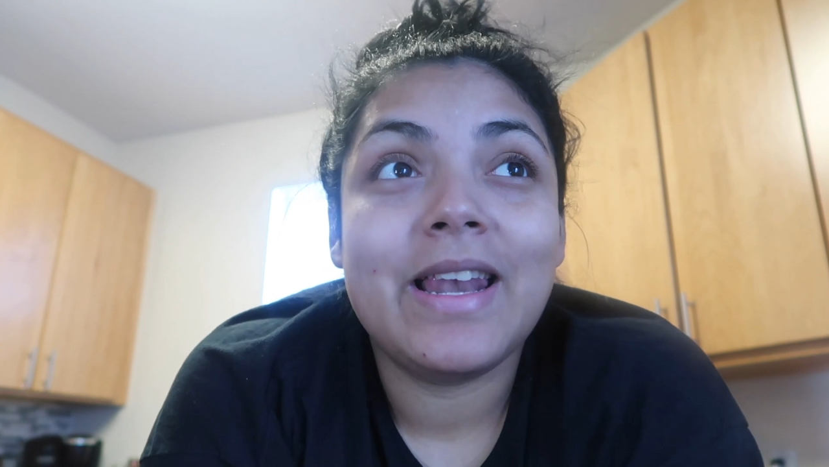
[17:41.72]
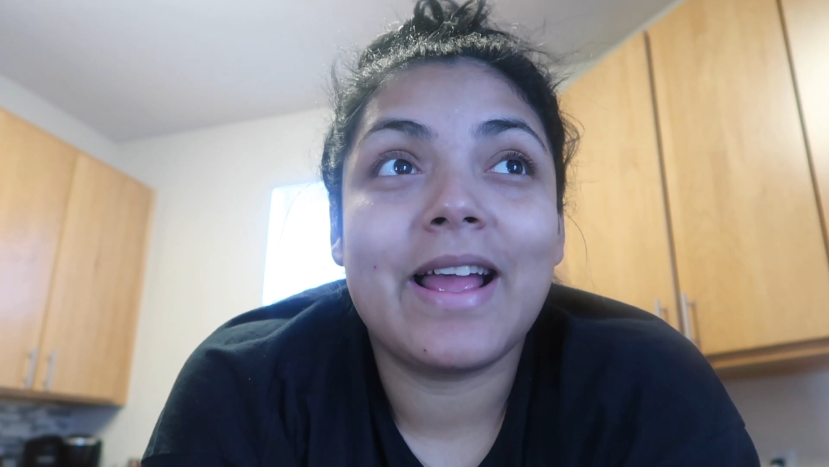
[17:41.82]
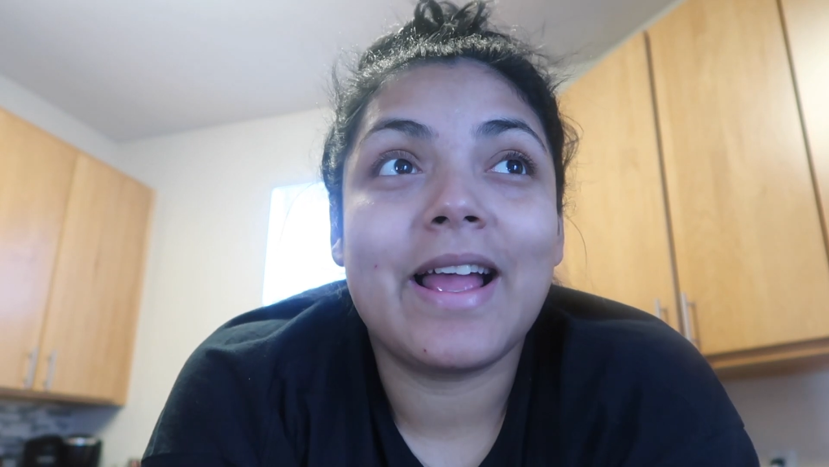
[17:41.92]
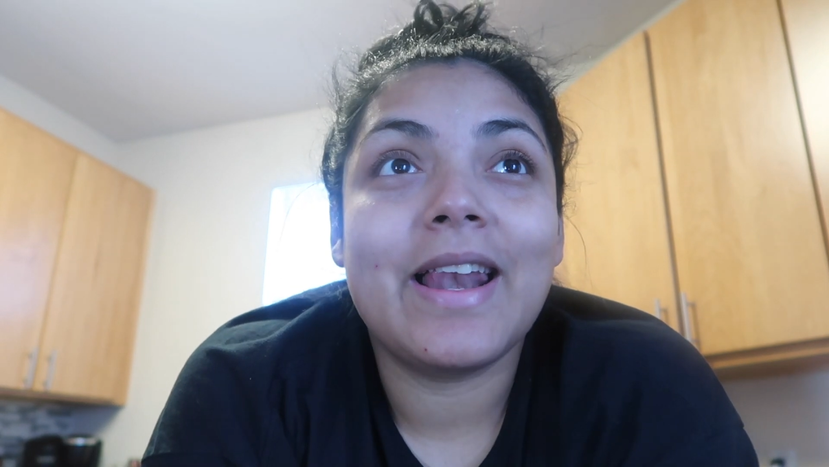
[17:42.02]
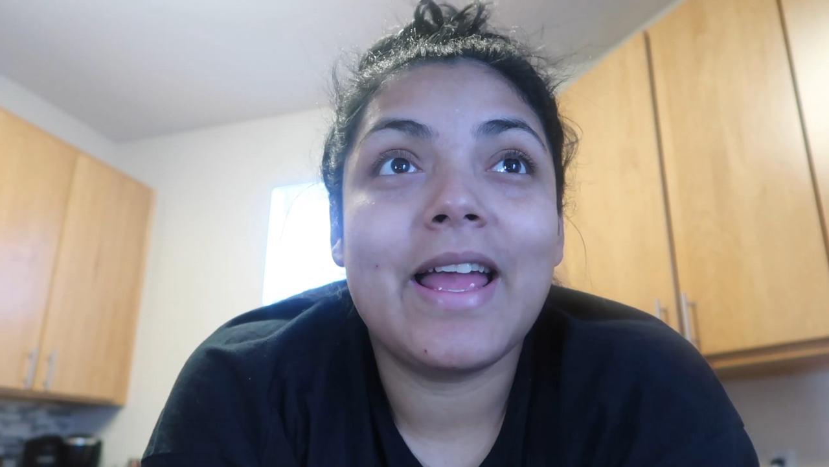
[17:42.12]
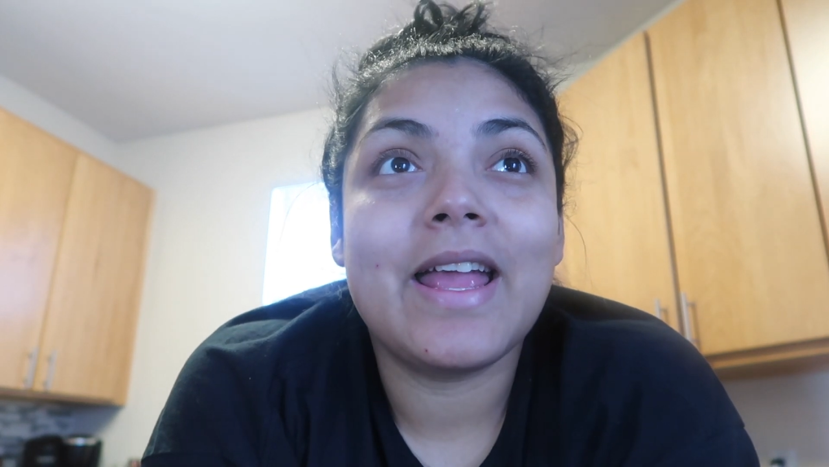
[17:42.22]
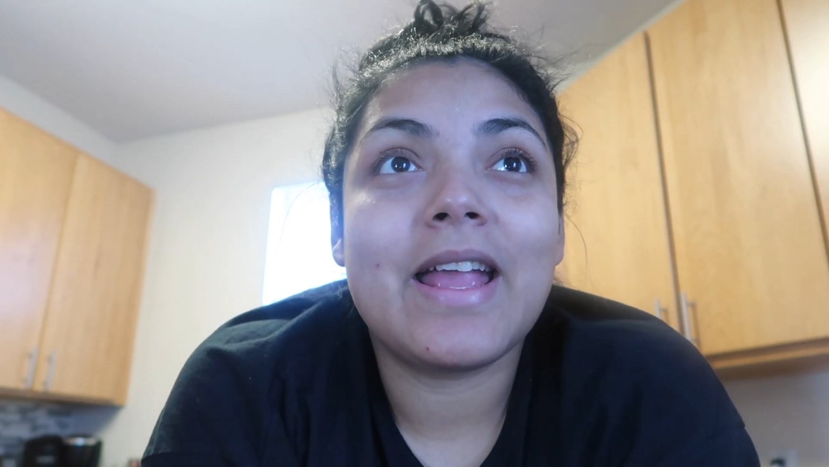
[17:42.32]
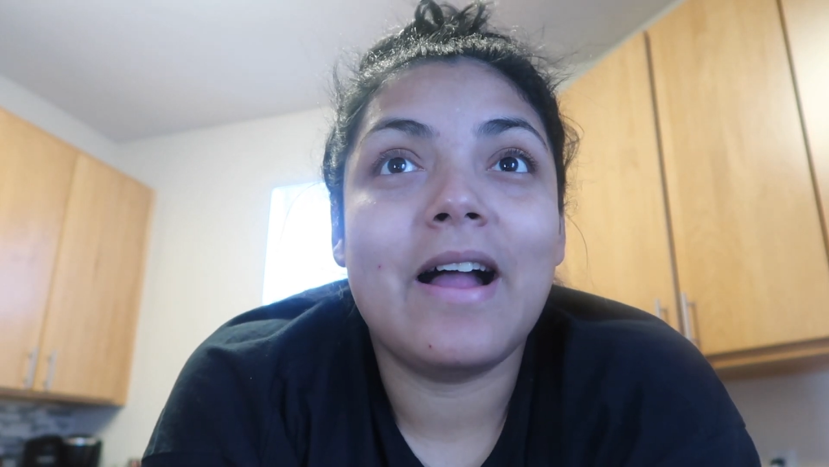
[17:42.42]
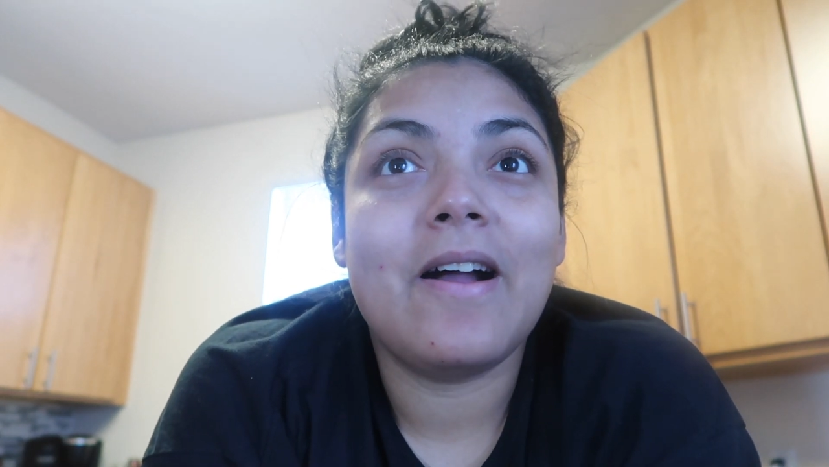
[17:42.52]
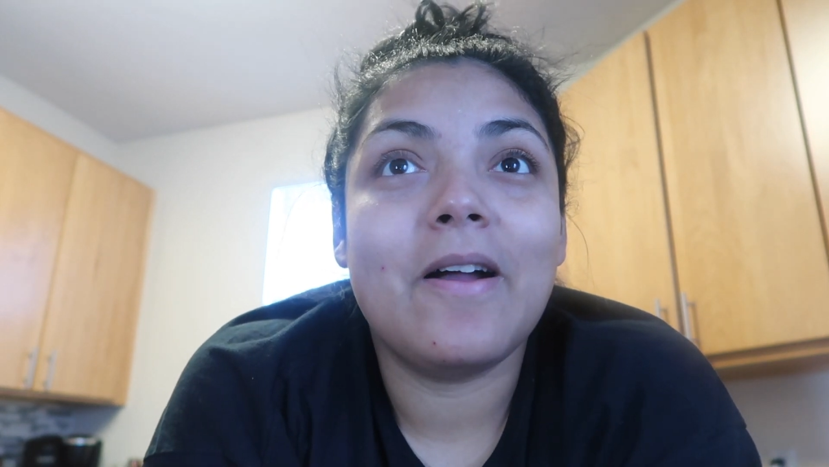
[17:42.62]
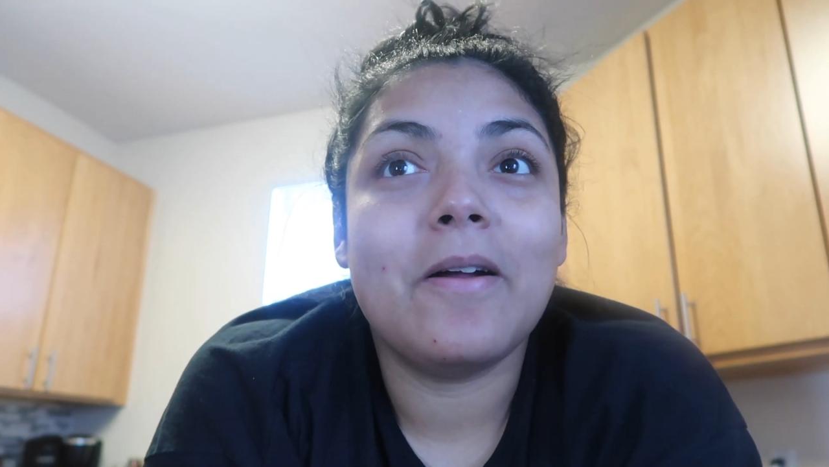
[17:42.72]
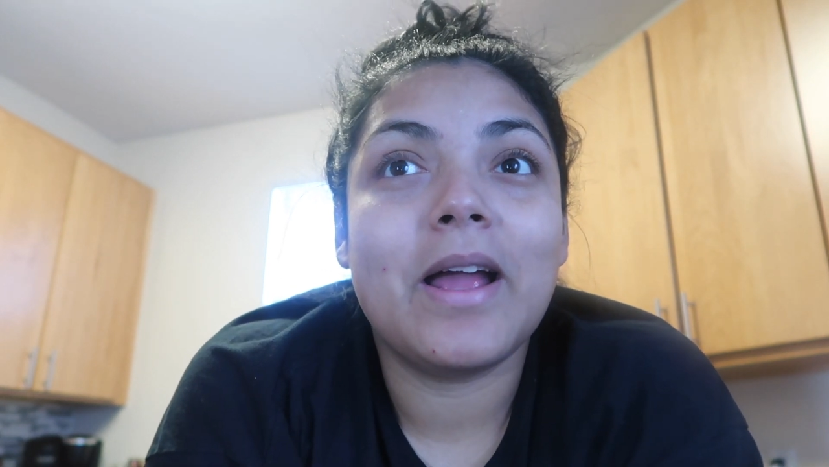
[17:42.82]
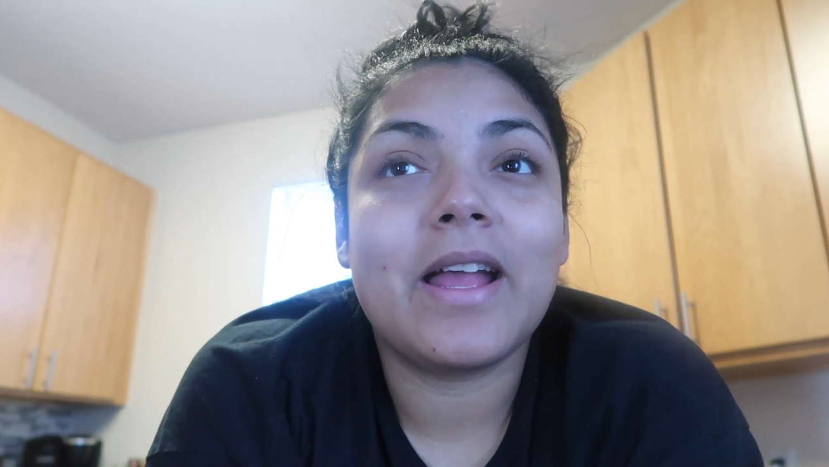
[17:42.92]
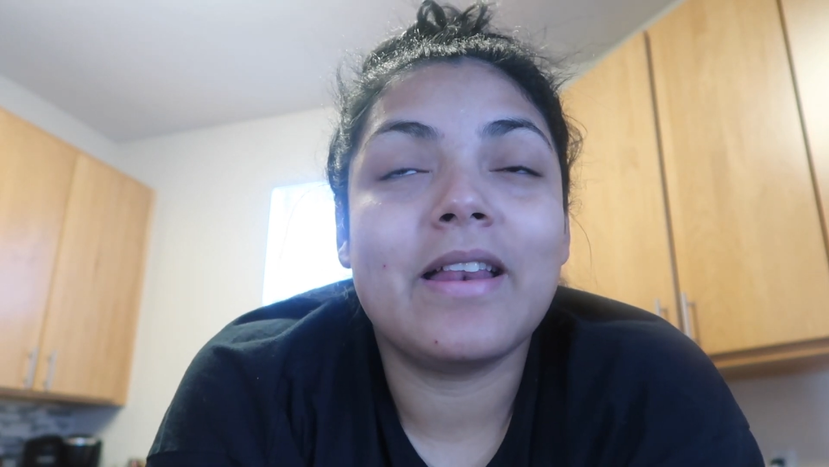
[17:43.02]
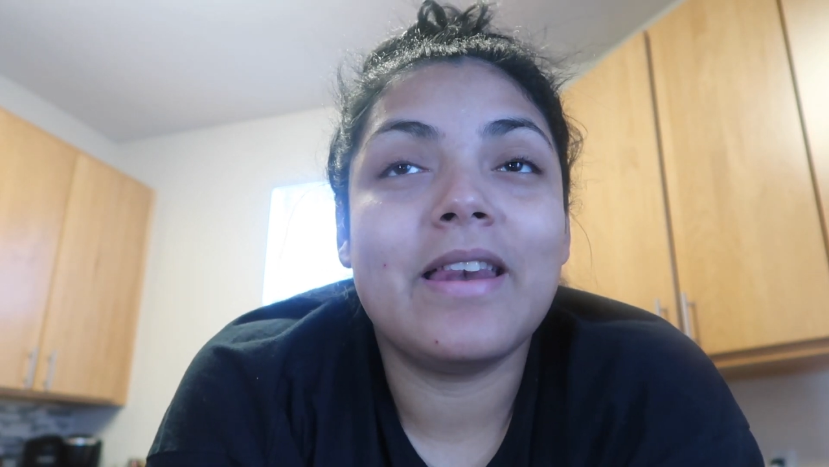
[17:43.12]
like i like uh,
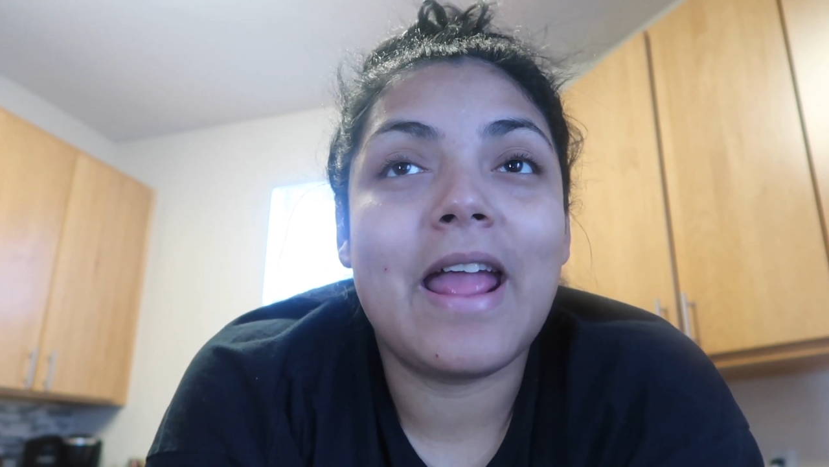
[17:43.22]
i can